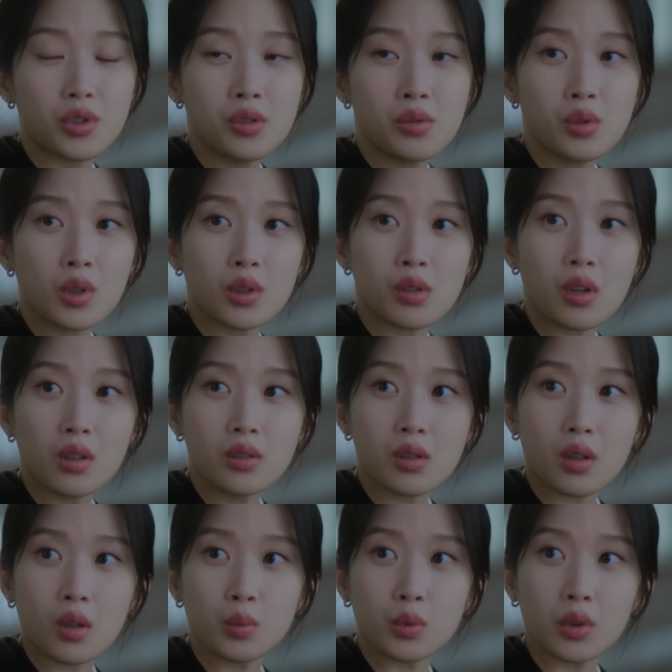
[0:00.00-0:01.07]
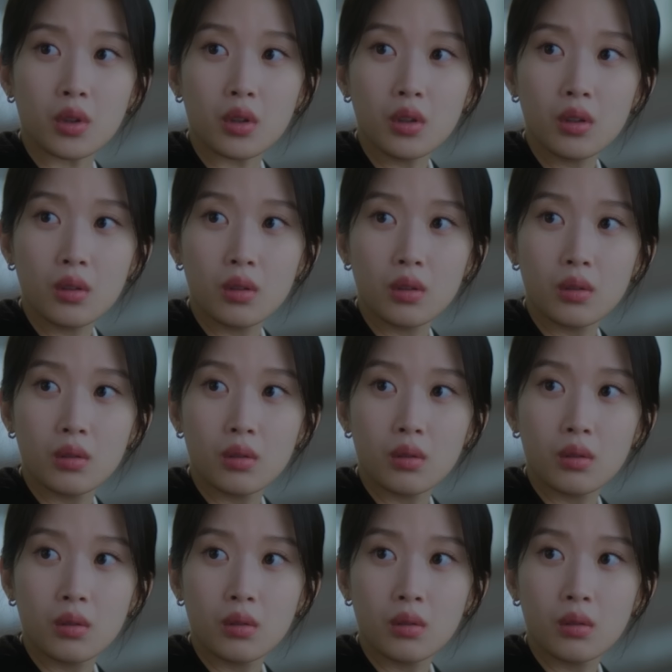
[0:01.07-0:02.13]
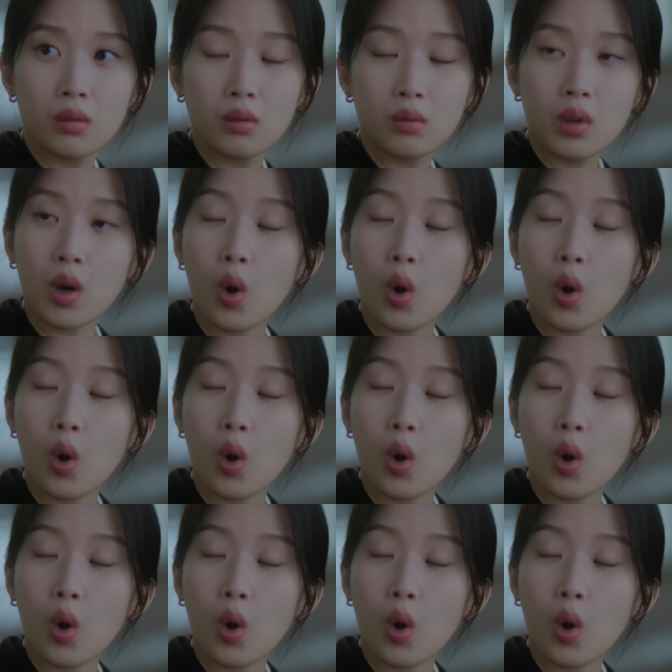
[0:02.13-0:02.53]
They fell in love during a trip to Hong Kong.